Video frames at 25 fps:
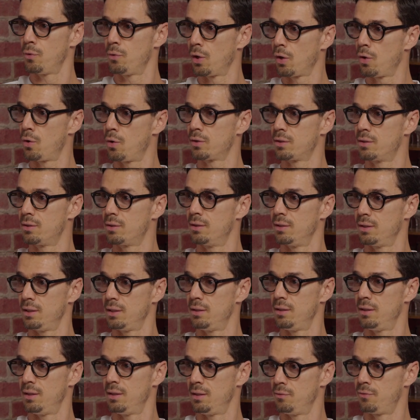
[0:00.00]
a lot
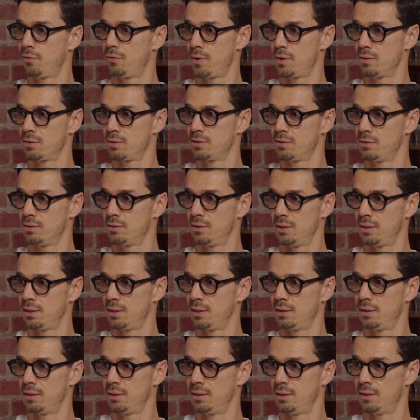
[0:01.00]
in France.
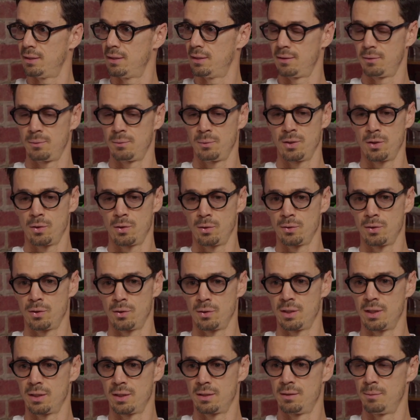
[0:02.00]
We all know
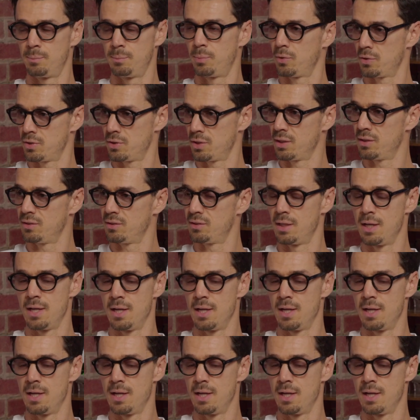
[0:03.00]
that, the Portuguese.